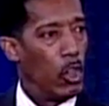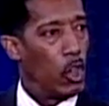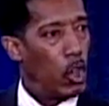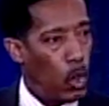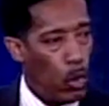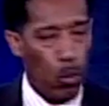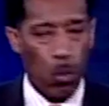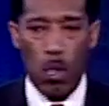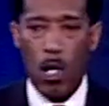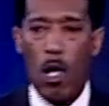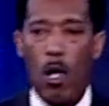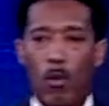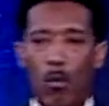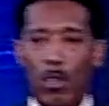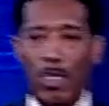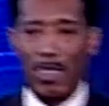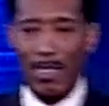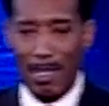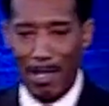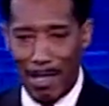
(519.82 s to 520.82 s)
To walk
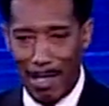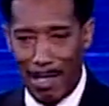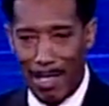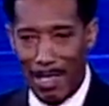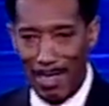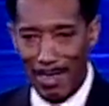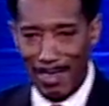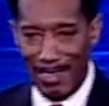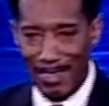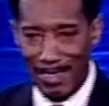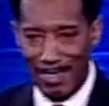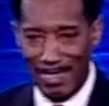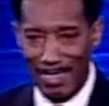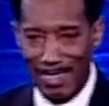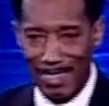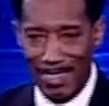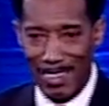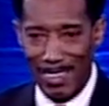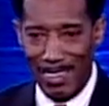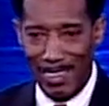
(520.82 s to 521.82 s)
with God
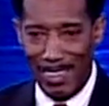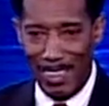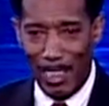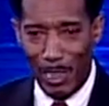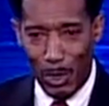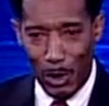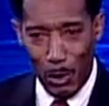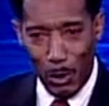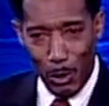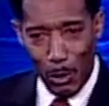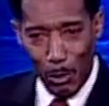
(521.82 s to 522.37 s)
is to